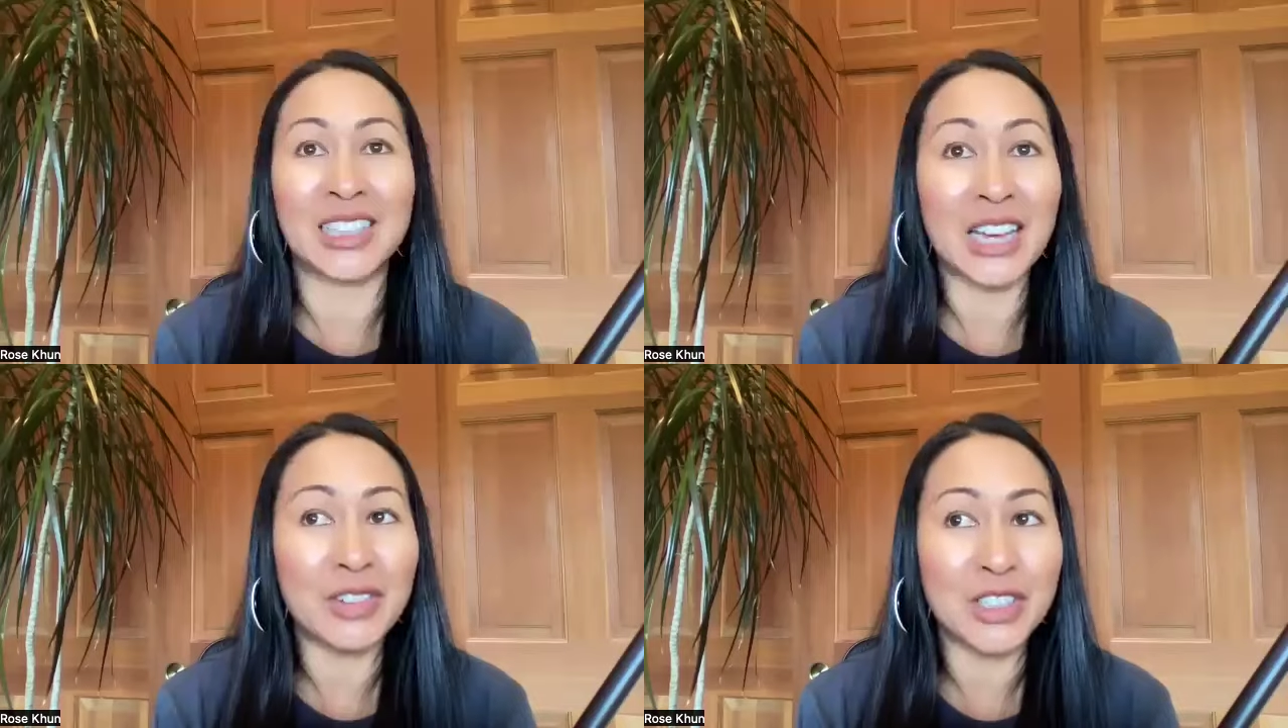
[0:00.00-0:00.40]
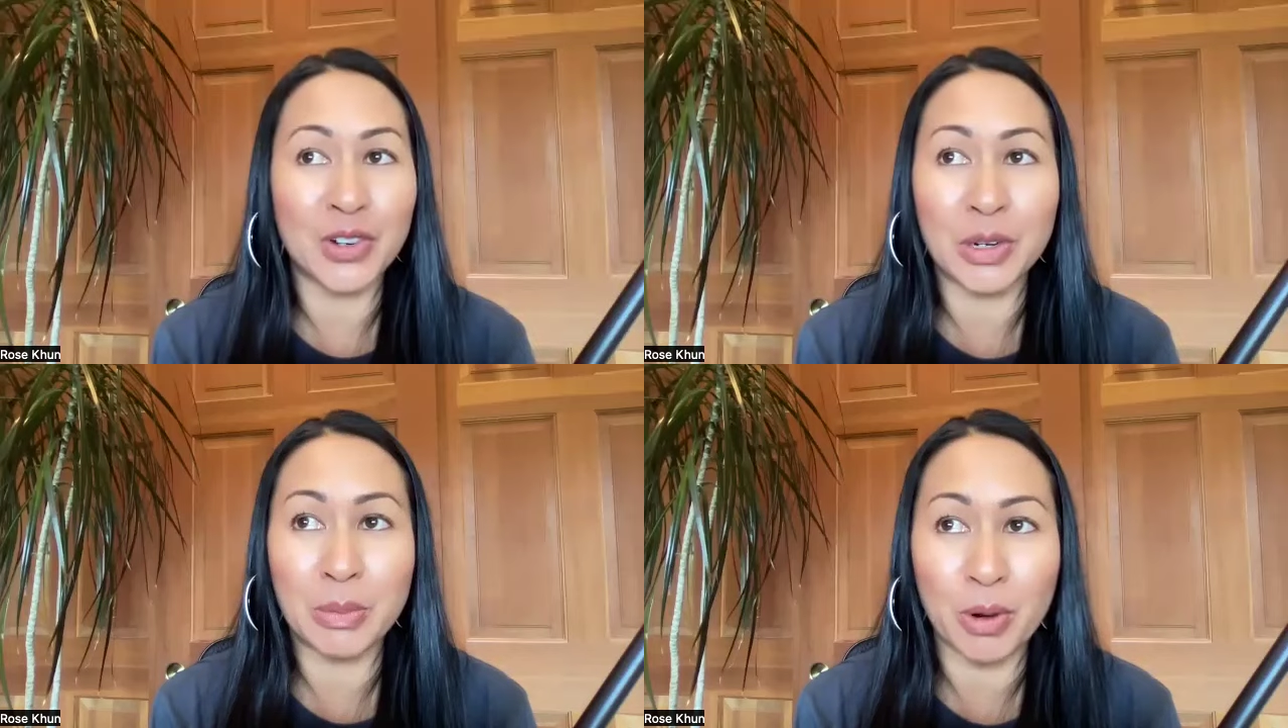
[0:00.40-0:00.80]
Life is
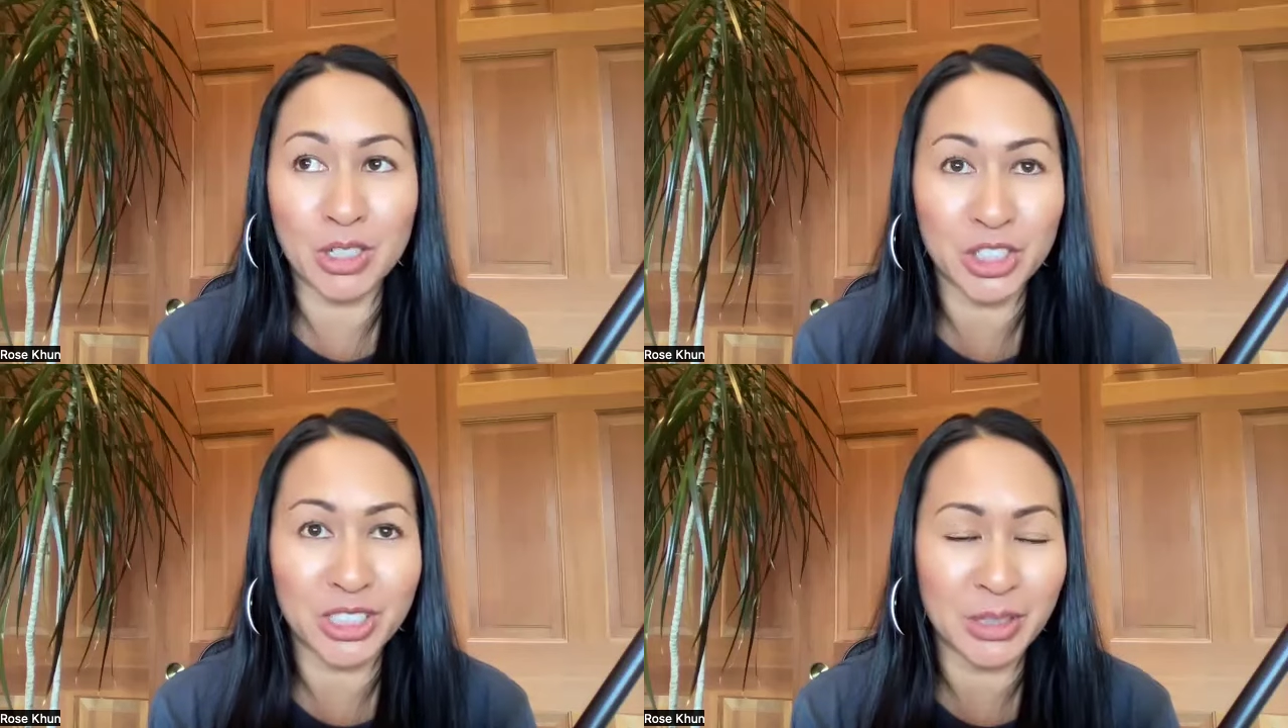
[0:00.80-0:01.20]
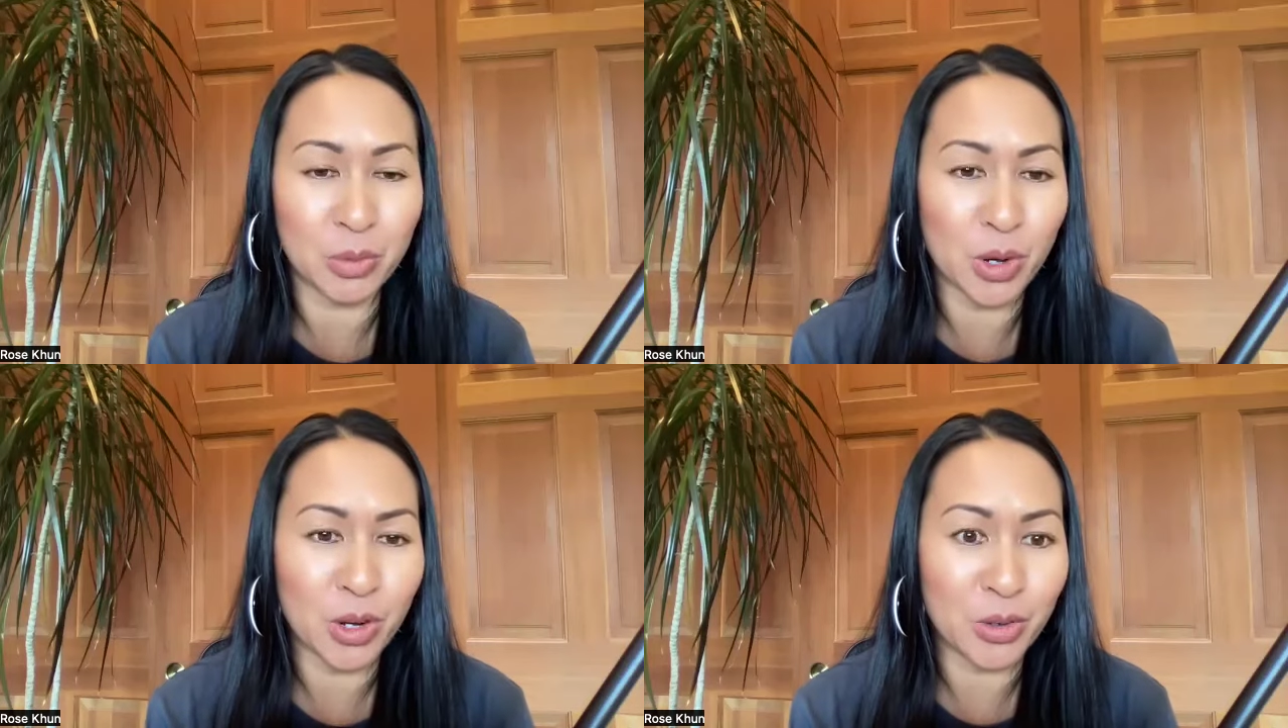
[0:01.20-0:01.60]
very precious, and
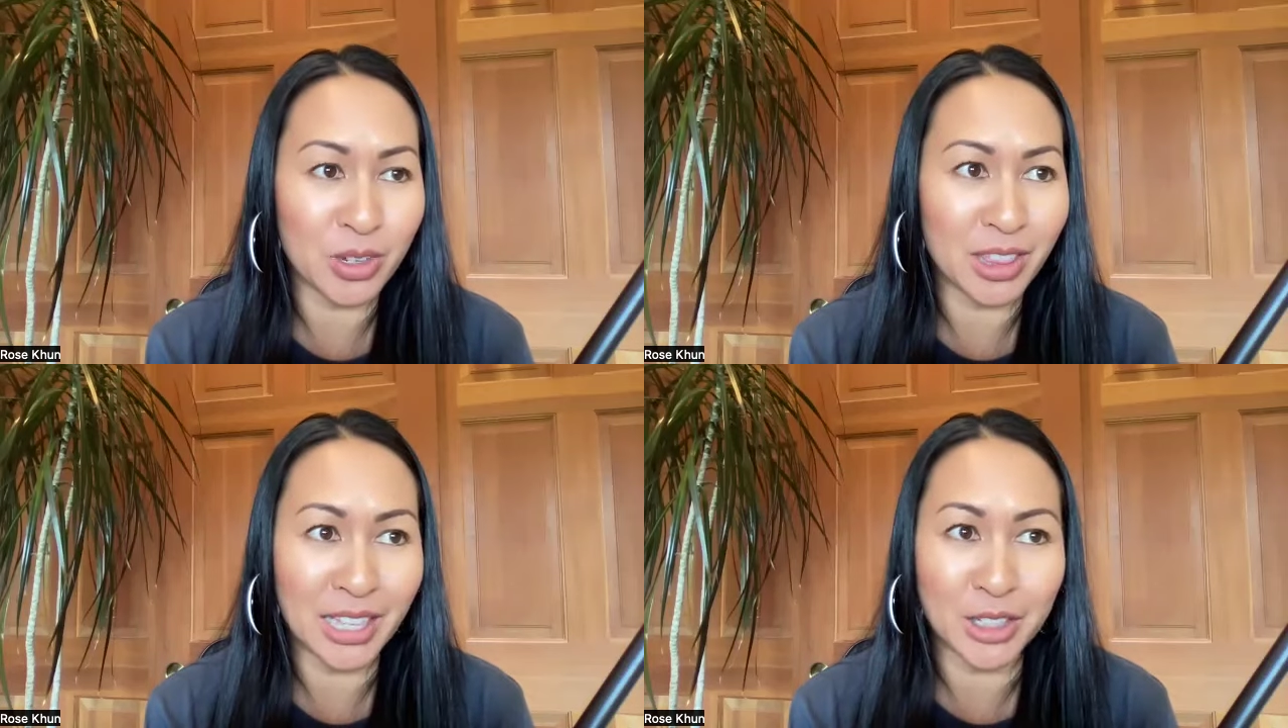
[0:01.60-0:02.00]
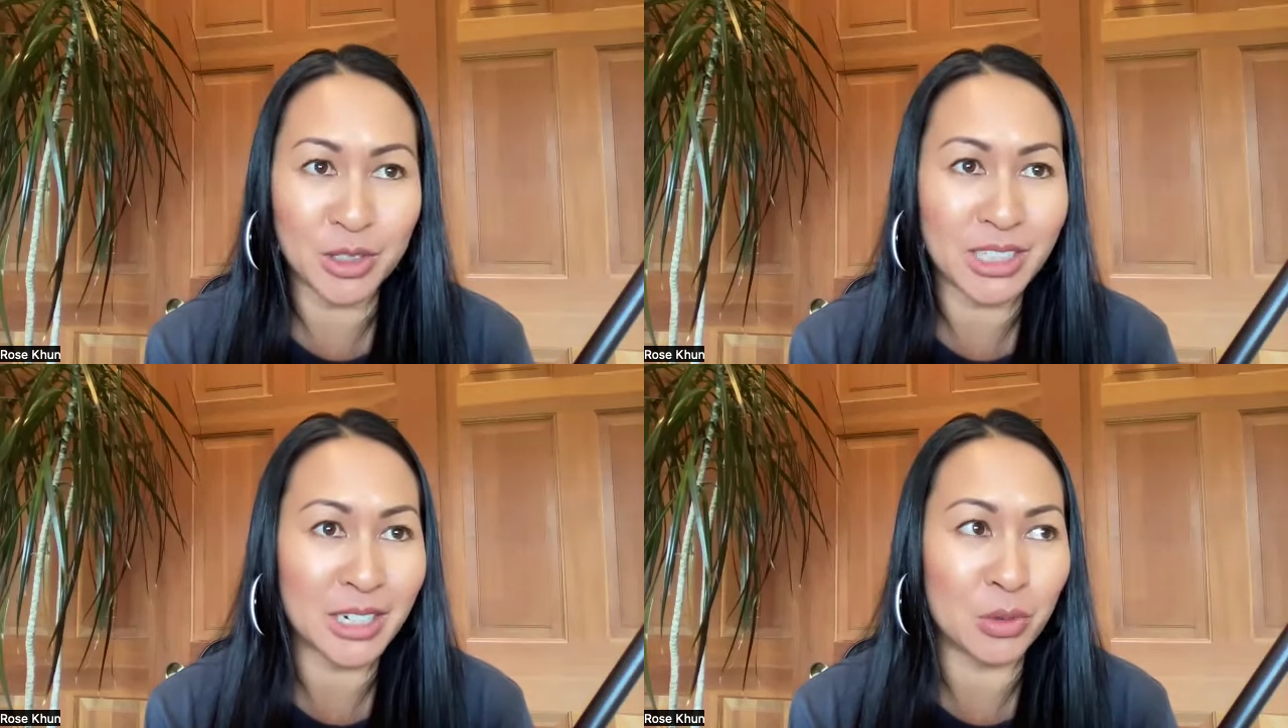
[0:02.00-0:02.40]
we're, like you
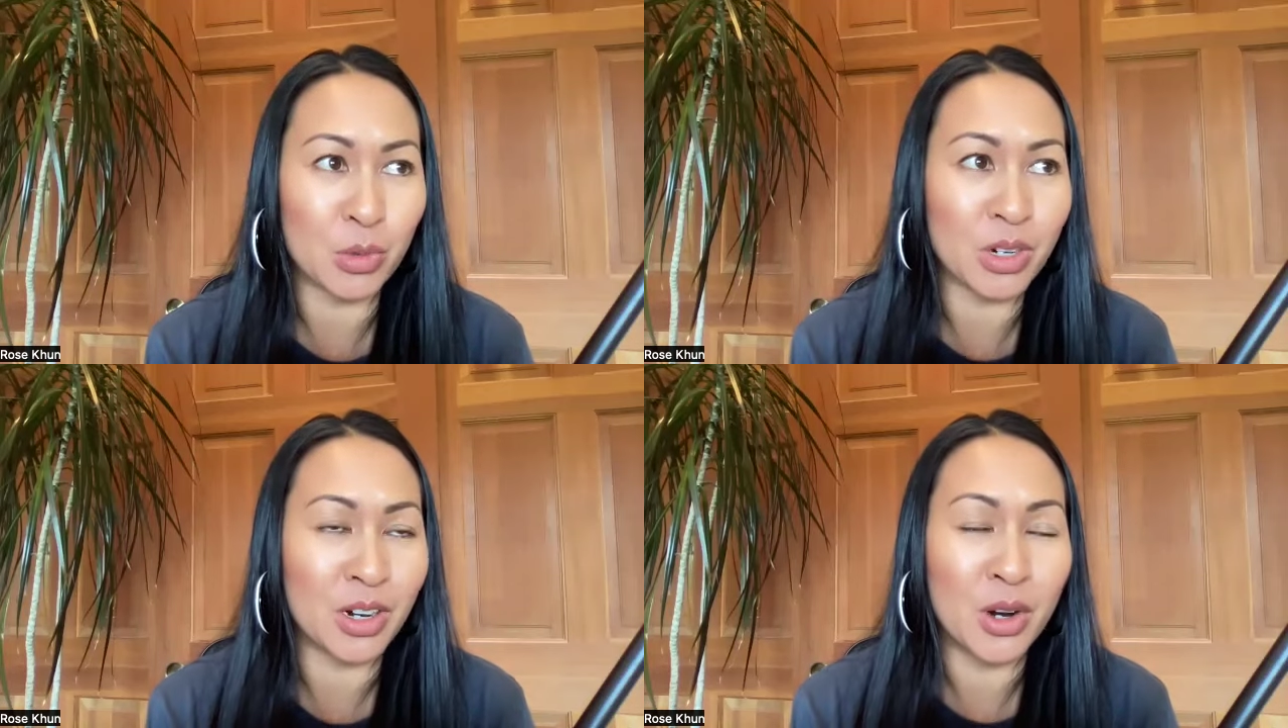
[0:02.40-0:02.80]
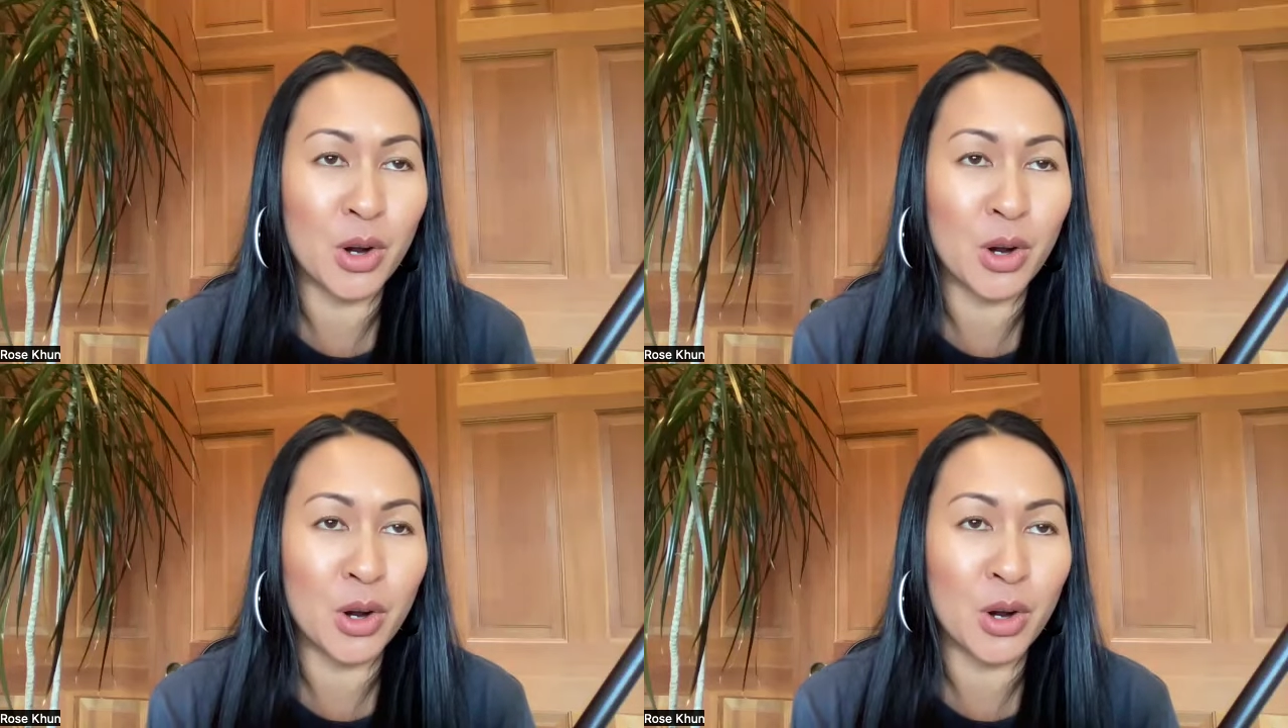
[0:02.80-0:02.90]
said, we're